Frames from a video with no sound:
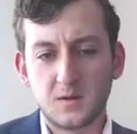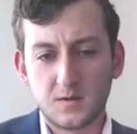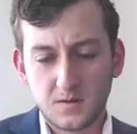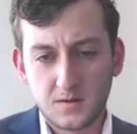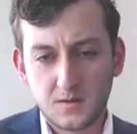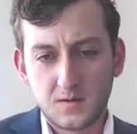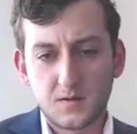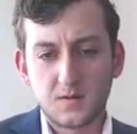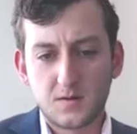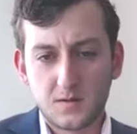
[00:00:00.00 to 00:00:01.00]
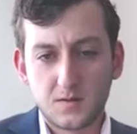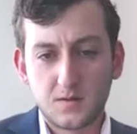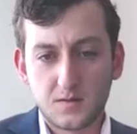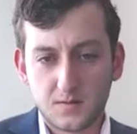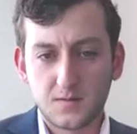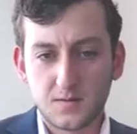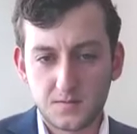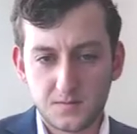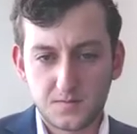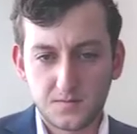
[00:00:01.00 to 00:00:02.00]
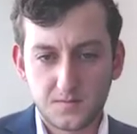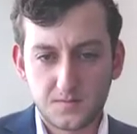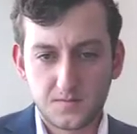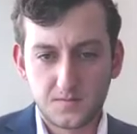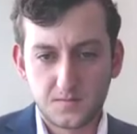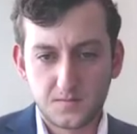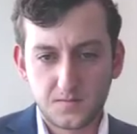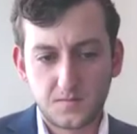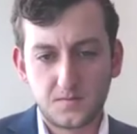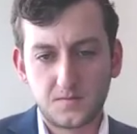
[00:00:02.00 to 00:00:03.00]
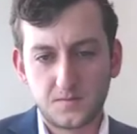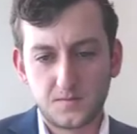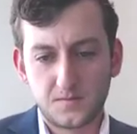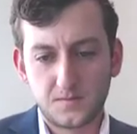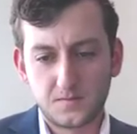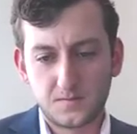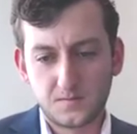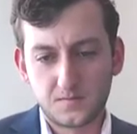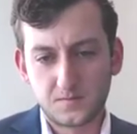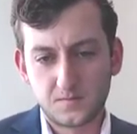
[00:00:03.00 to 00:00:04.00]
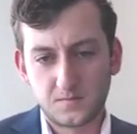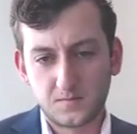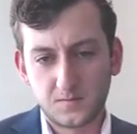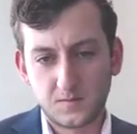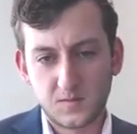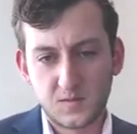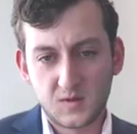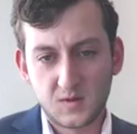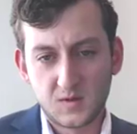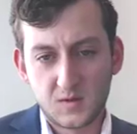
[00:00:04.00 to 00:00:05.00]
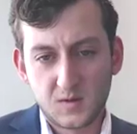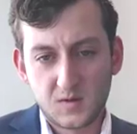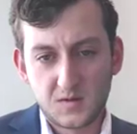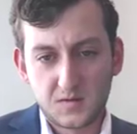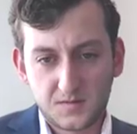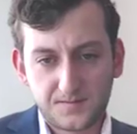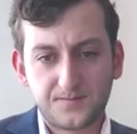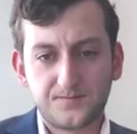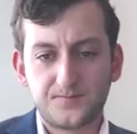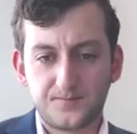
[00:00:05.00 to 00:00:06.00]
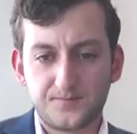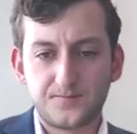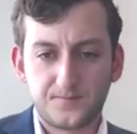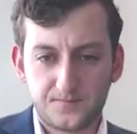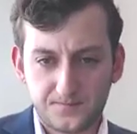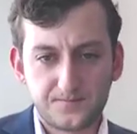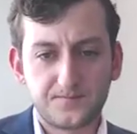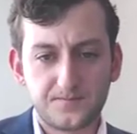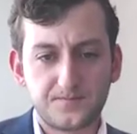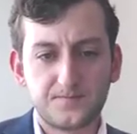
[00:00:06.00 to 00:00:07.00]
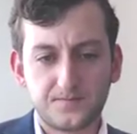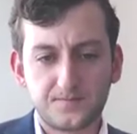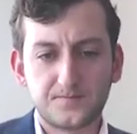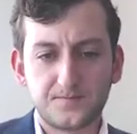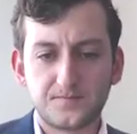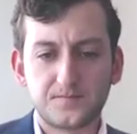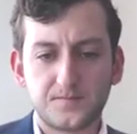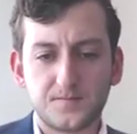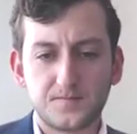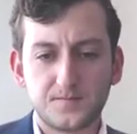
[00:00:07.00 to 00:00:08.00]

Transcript: (not speaking)